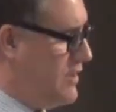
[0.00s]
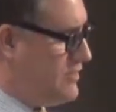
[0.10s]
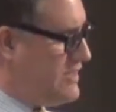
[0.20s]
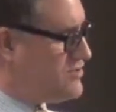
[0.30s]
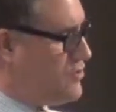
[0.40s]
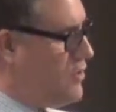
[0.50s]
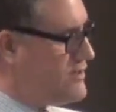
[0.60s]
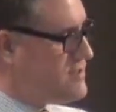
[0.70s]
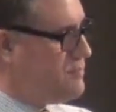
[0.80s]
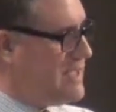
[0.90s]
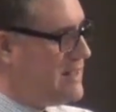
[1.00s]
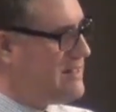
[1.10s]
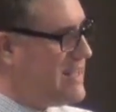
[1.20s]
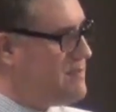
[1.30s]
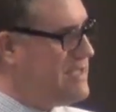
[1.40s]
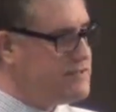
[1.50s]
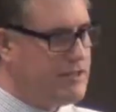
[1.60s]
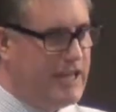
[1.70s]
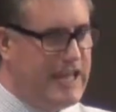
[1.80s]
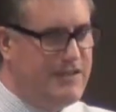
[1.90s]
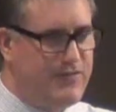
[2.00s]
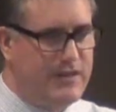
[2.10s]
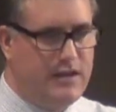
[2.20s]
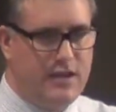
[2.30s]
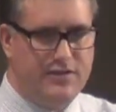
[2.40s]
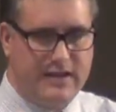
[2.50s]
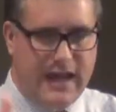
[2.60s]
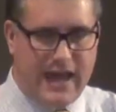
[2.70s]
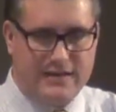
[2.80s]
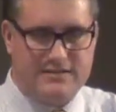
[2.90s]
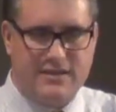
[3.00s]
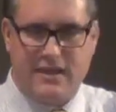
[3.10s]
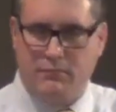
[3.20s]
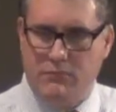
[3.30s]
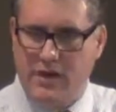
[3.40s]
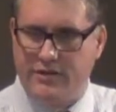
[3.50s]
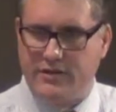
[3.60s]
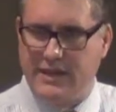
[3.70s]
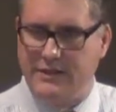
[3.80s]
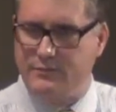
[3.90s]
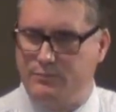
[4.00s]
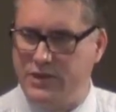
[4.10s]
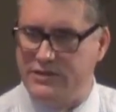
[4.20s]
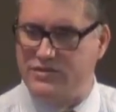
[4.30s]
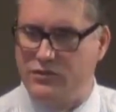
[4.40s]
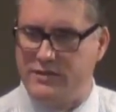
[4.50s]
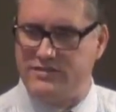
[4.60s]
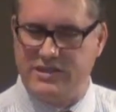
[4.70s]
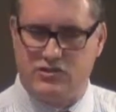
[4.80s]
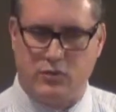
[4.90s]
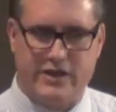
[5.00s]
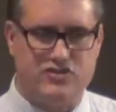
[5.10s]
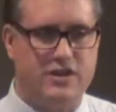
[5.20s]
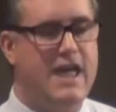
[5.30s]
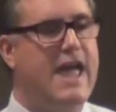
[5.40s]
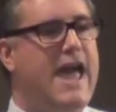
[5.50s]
But there's going to be a limit to even the guidance that a mother can put to the situation.